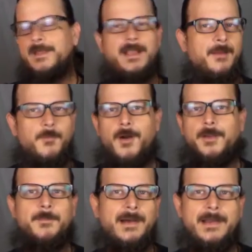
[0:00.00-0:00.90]
I'm
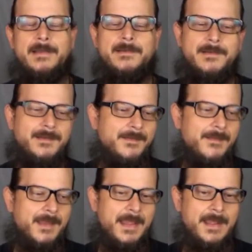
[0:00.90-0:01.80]
walking by,
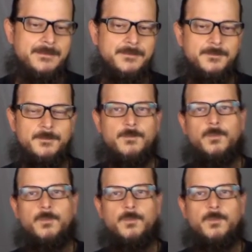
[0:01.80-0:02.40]
and